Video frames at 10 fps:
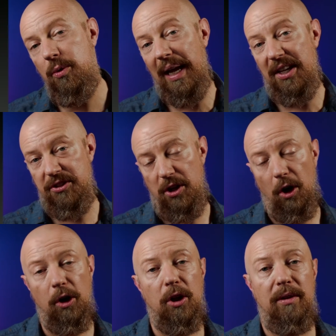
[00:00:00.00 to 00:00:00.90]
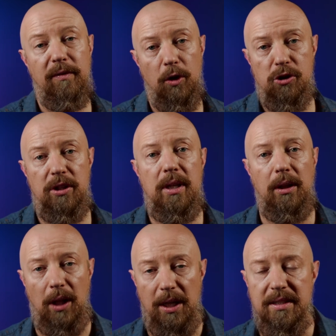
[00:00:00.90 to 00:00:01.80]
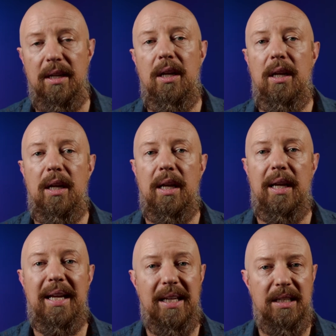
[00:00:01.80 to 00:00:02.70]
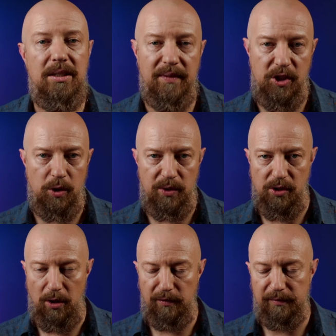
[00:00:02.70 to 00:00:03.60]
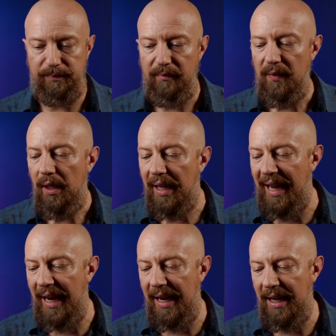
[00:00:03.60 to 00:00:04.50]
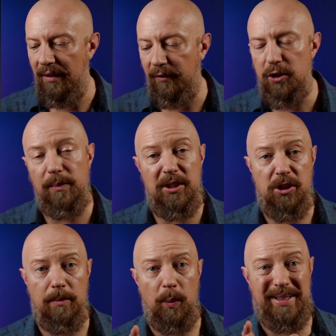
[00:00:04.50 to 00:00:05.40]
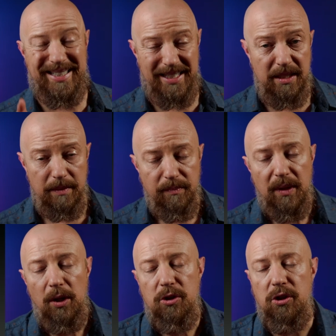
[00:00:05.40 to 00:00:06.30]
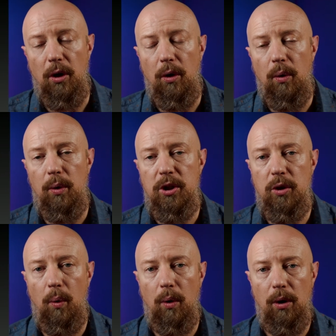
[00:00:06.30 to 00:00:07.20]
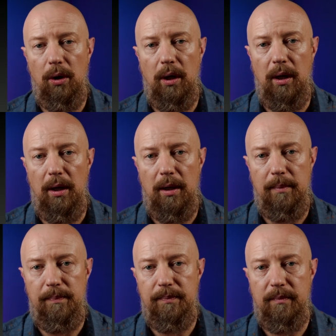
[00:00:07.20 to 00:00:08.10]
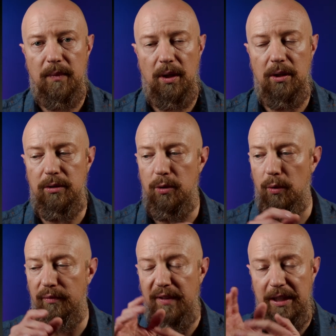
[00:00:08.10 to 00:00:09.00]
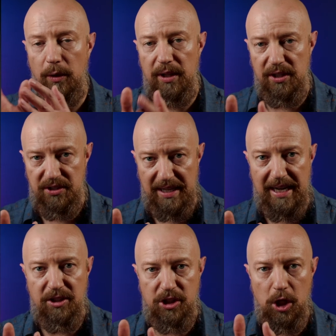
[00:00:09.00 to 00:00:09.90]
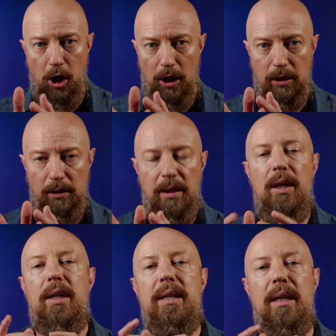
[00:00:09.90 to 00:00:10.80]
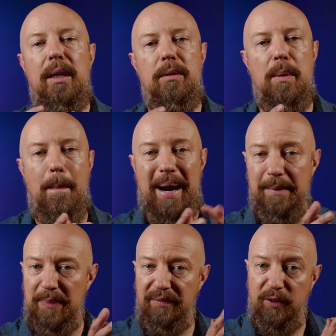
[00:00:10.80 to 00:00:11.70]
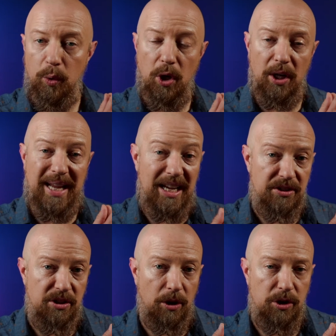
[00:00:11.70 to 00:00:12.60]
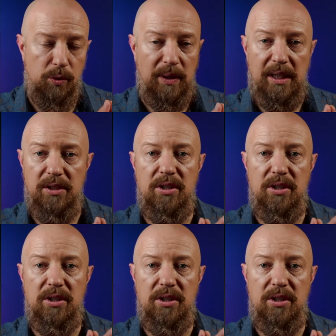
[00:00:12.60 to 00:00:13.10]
SDR conversion LUT in DaVinci Resolve. First, let me just talk about what this is. So your video that is in HDR that might be viewed on SDR screens